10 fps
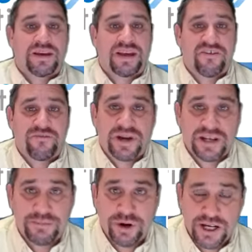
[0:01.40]
Hey
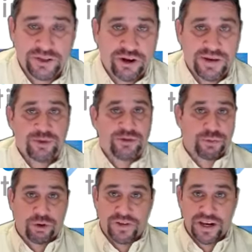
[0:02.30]
everybody, Brad Kramer
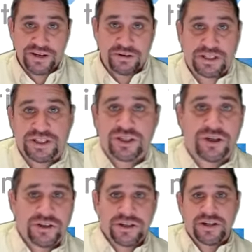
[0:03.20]
with Provenio
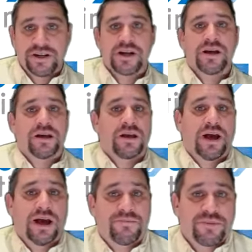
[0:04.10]
Consulting here.
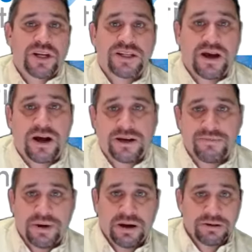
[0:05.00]
I'm going to talk
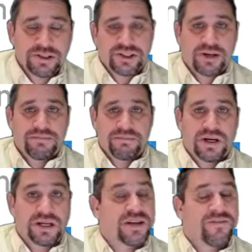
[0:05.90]
about some
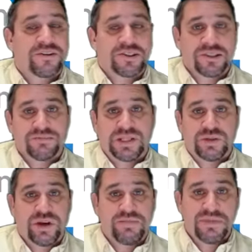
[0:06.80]
uh, differences
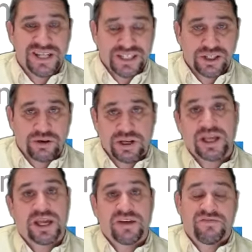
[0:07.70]
between Minnesota
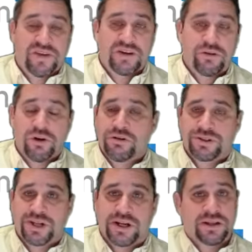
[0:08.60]
and federal
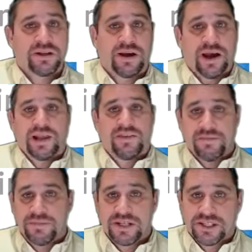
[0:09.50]
OSHA. I live
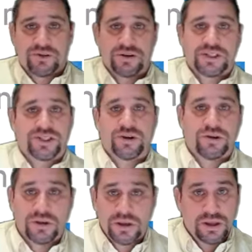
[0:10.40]
in Minnesota,
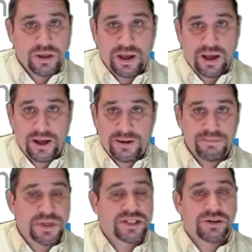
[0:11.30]
so
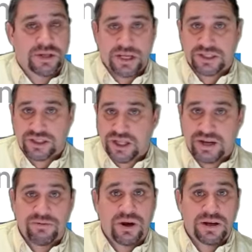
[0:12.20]
um, Minnesota has a
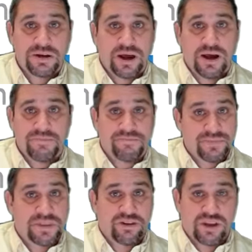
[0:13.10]
state-run um,
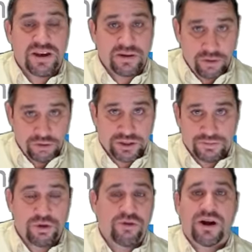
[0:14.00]
state
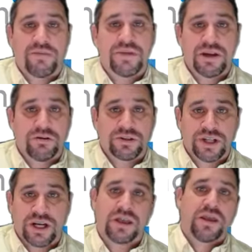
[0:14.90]
OSHA program,
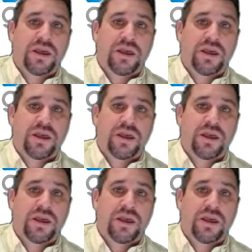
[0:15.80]
MNOSHA,